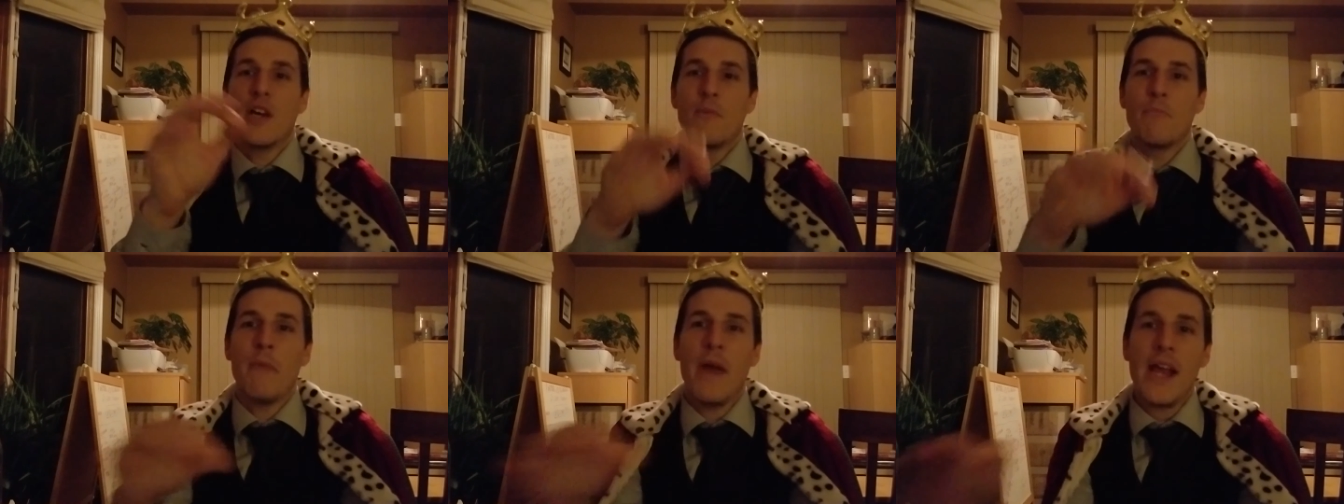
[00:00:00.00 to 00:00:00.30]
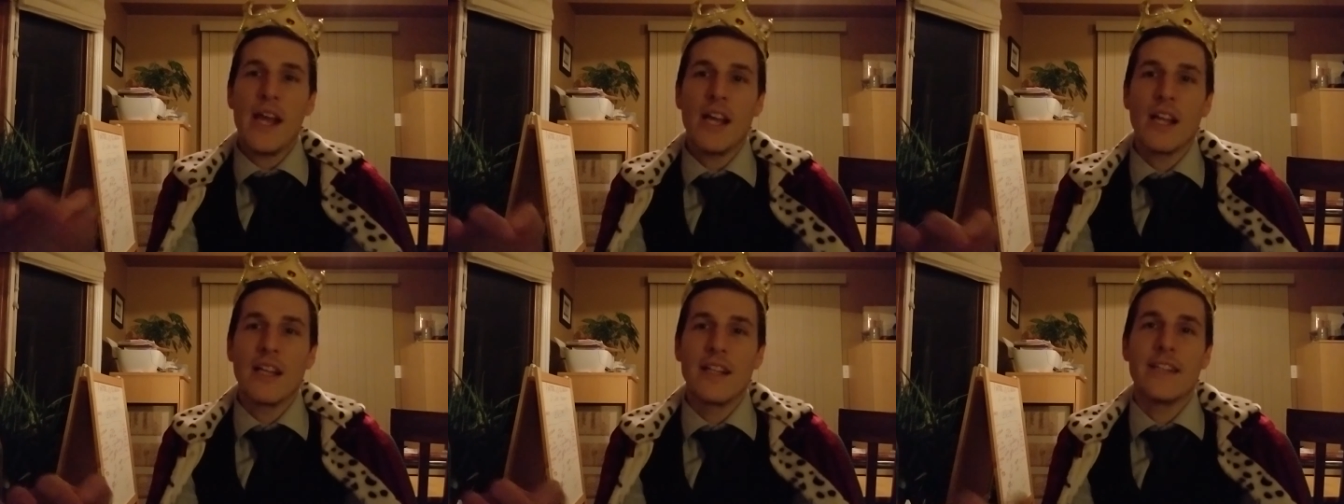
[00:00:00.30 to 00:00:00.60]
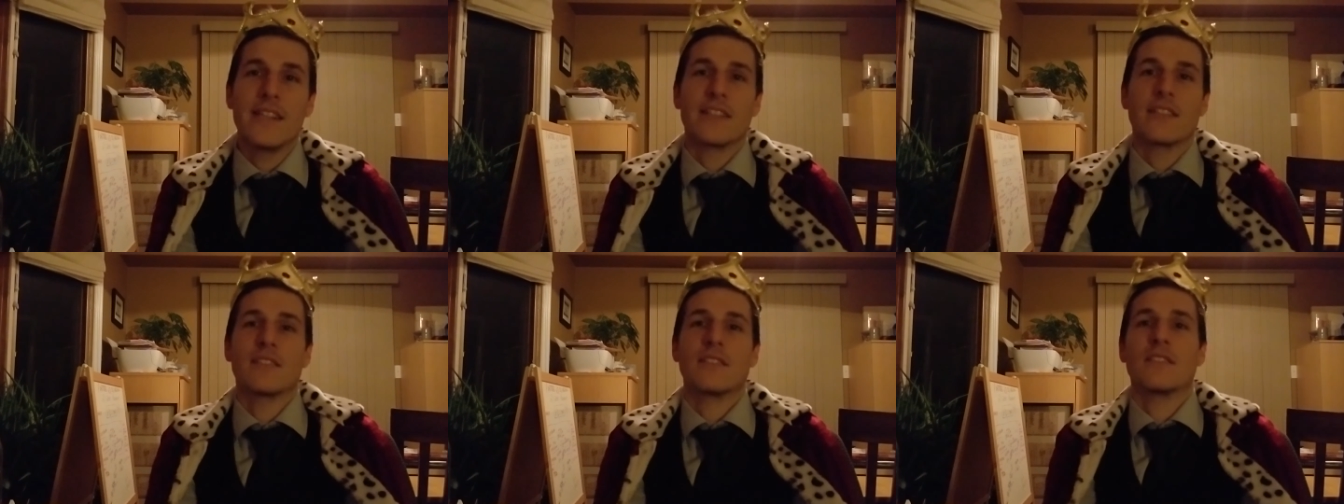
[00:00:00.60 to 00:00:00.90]
make a
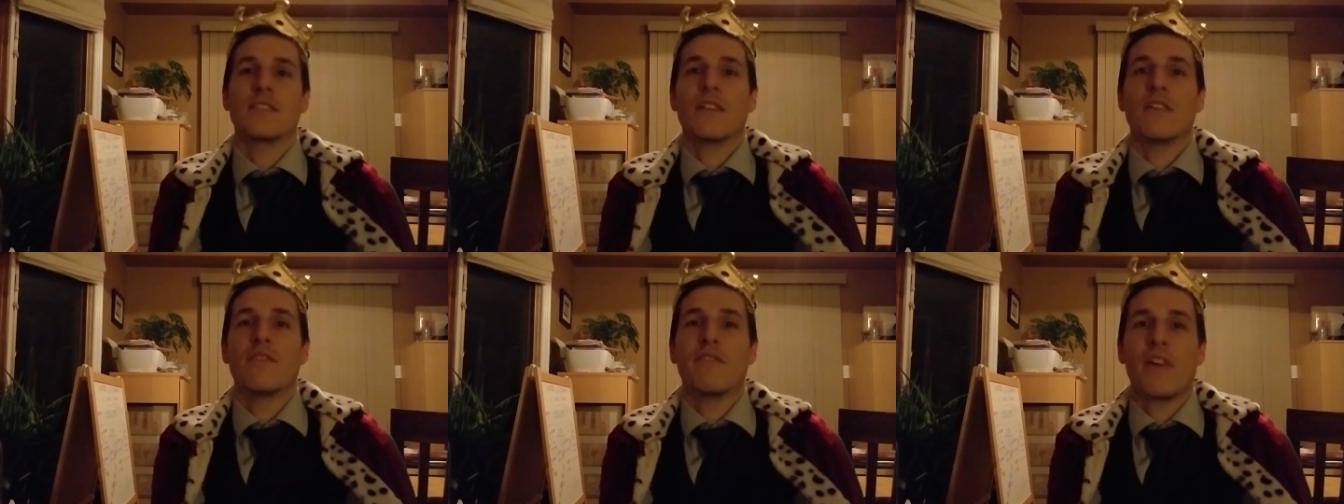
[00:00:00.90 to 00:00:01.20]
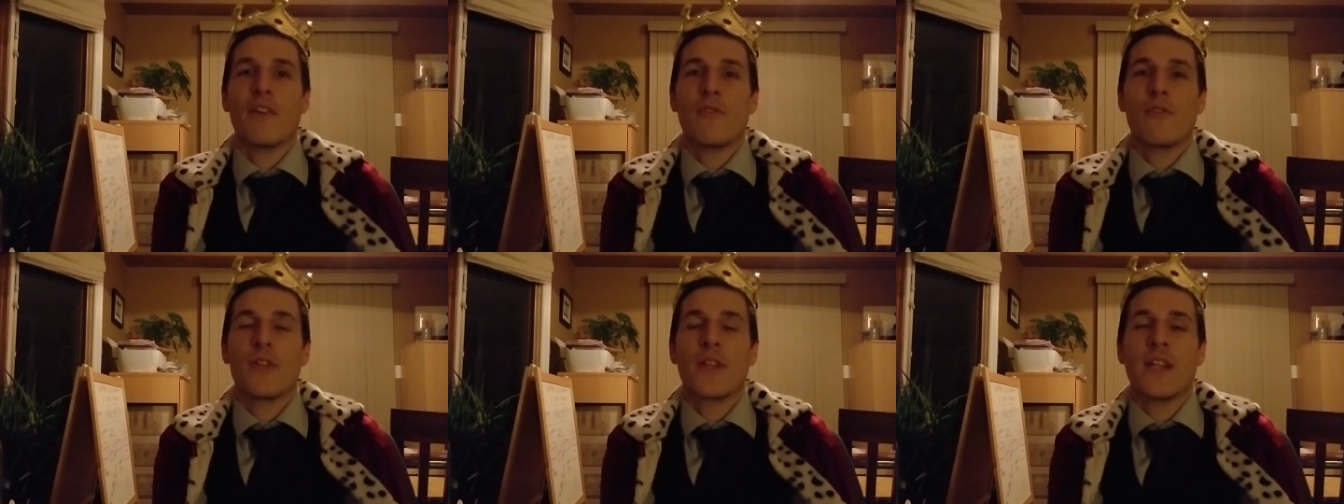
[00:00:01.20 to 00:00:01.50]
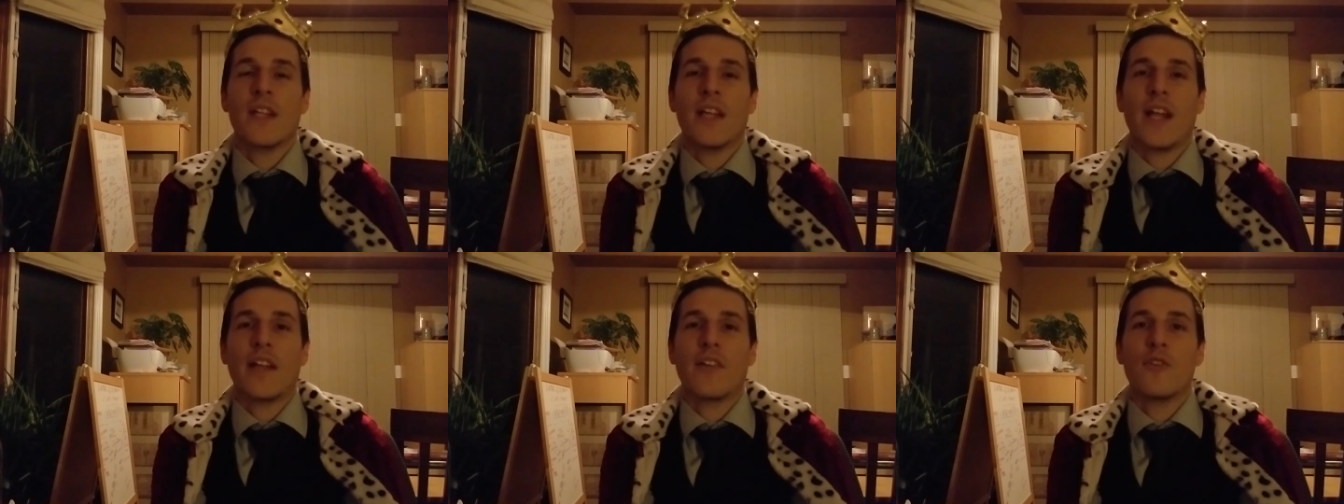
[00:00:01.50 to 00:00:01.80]
list of
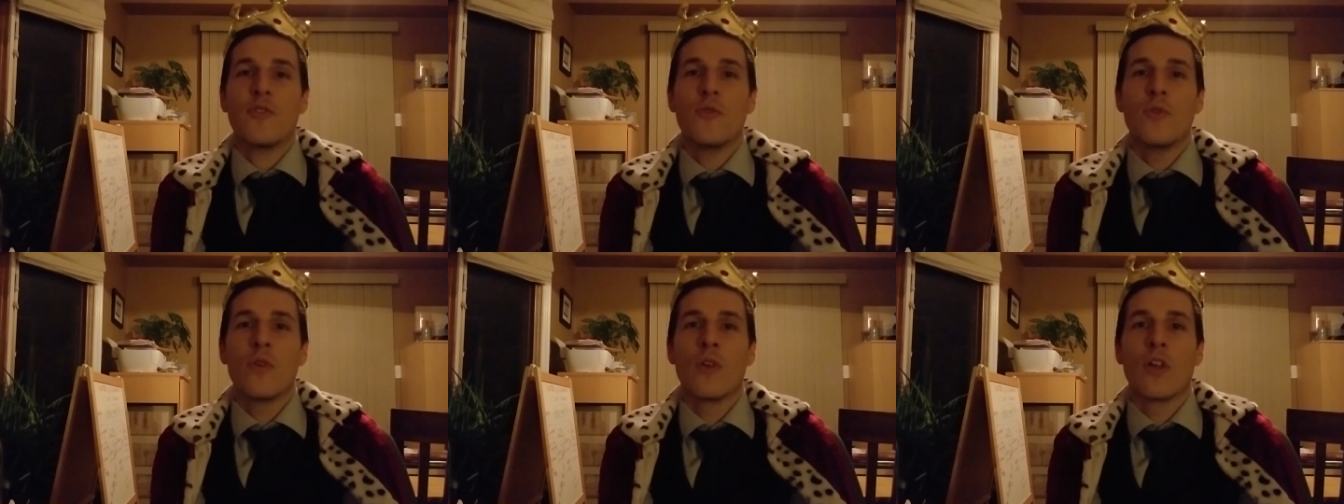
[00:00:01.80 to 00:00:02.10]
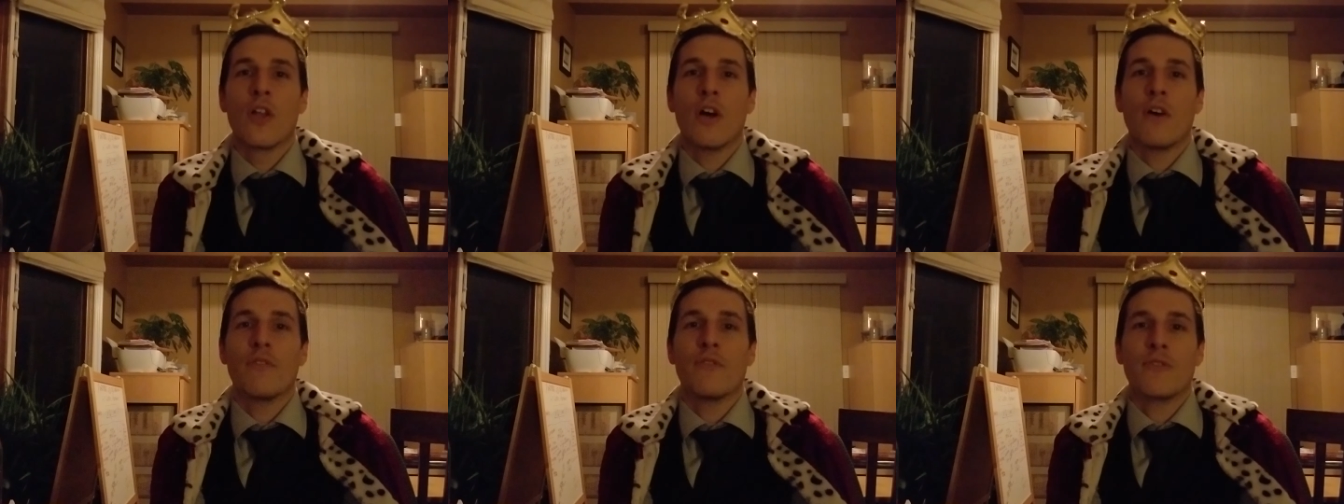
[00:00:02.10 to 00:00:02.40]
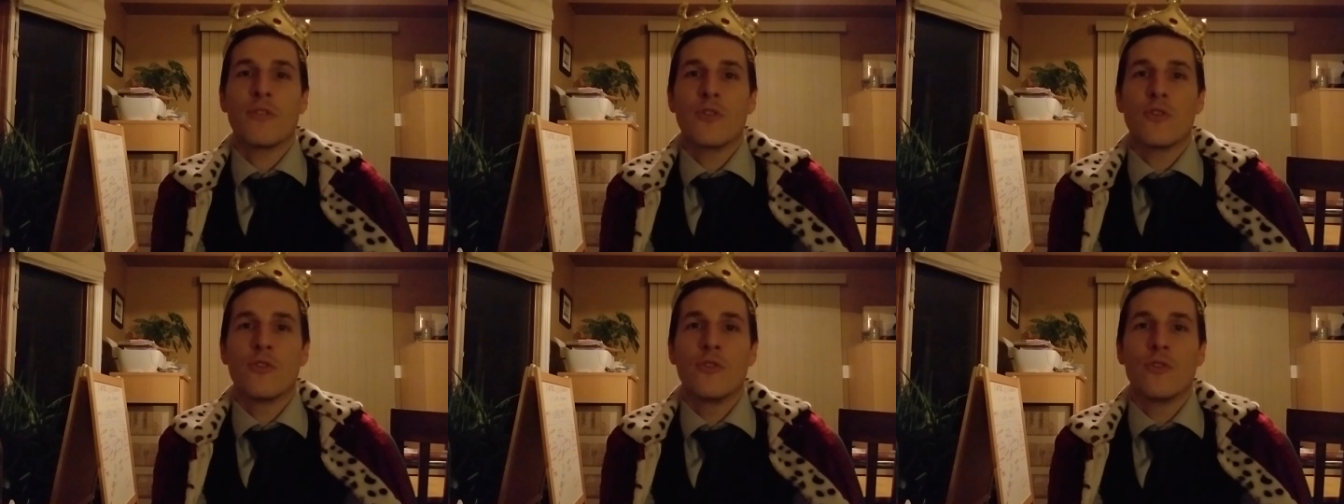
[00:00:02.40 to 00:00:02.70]
everything that you love
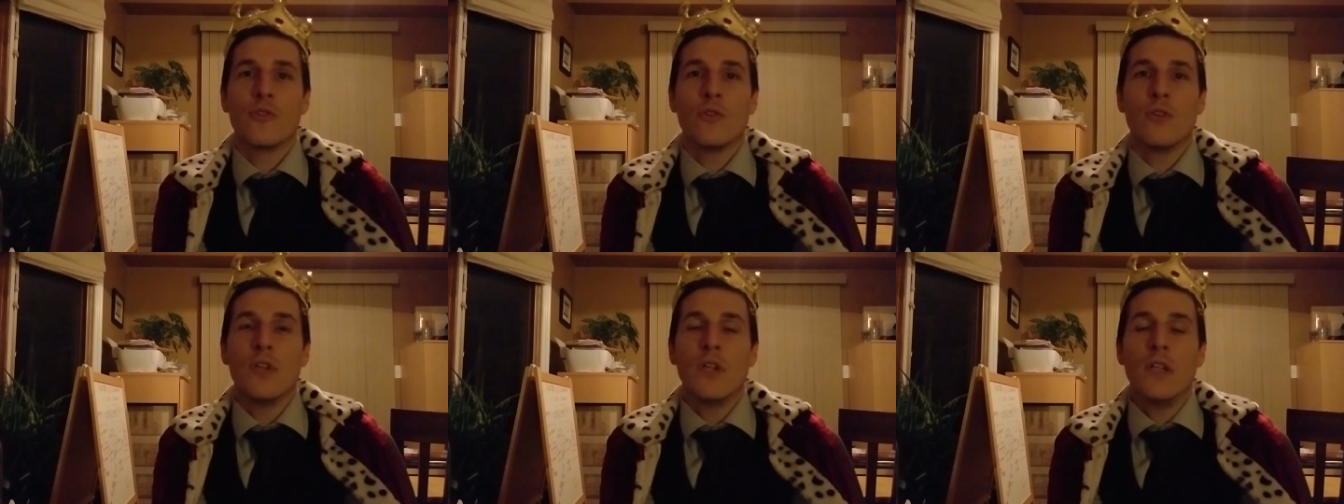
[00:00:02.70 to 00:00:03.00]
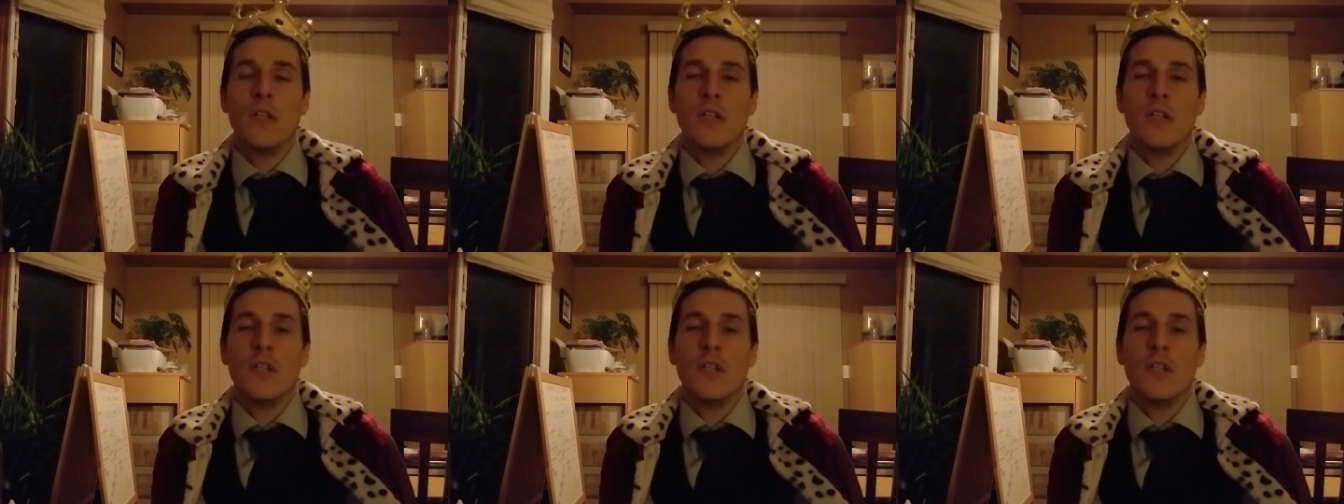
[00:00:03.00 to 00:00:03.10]
to do,